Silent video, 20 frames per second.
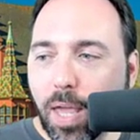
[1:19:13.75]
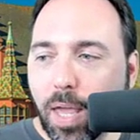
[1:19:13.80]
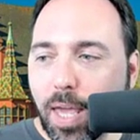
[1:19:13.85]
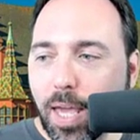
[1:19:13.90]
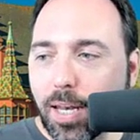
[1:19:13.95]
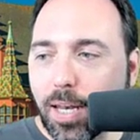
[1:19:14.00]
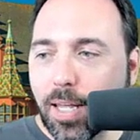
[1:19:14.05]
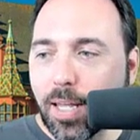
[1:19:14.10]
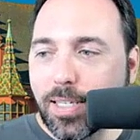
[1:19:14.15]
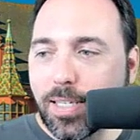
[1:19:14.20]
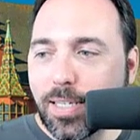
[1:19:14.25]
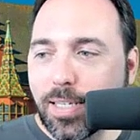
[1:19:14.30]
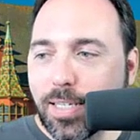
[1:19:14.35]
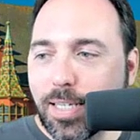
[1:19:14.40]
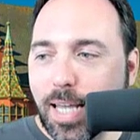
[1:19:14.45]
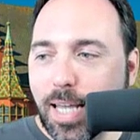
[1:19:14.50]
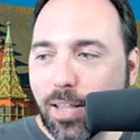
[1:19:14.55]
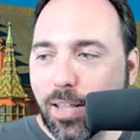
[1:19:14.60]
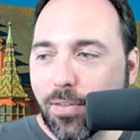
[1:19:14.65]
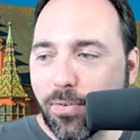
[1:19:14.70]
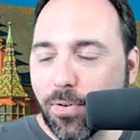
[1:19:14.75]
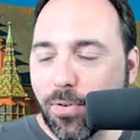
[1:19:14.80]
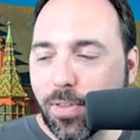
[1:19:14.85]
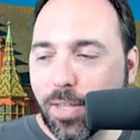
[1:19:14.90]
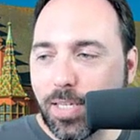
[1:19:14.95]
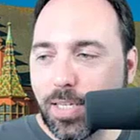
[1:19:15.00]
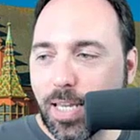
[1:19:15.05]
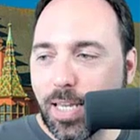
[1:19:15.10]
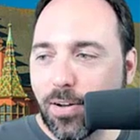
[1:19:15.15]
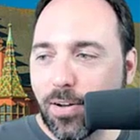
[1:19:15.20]
So we can
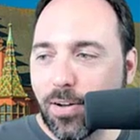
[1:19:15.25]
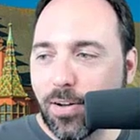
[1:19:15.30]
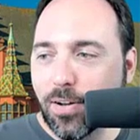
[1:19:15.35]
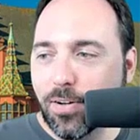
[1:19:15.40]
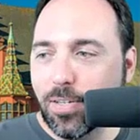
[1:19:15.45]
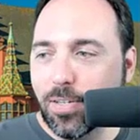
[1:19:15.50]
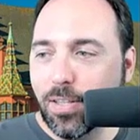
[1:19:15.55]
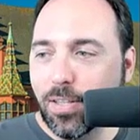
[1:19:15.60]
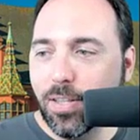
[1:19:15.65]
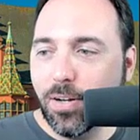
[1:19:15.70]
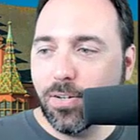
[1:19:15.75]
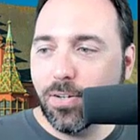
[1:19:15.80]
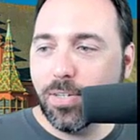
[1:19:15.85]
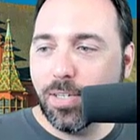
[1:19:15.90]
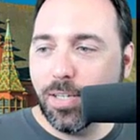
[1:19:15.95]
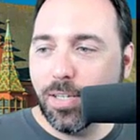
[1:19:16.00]
dig through this, and